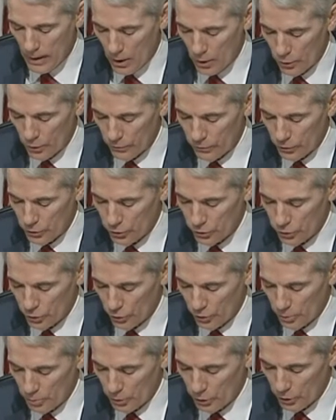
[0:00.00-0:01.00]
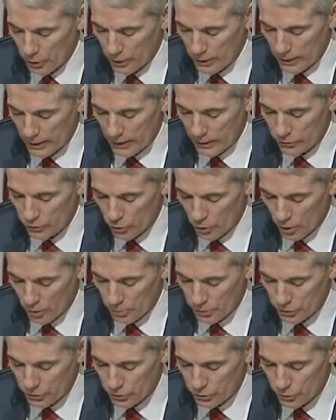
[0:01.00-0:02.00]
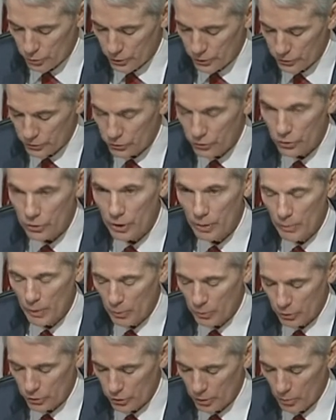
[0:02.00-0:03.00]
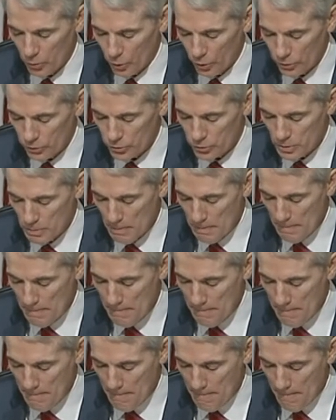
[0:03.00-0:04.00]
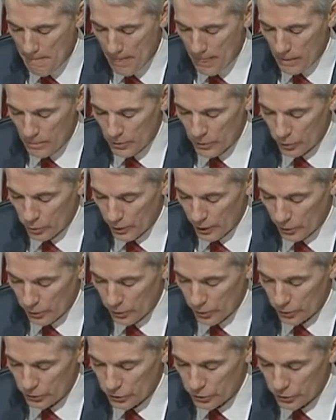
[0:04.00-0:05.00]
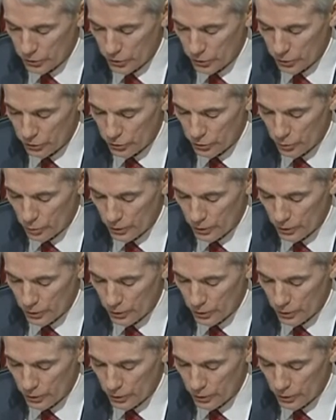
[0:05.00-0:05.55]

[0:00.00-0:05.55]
Our review showed that Burger King had strong business reasons to team up with Tim Hortons. But the record also shows that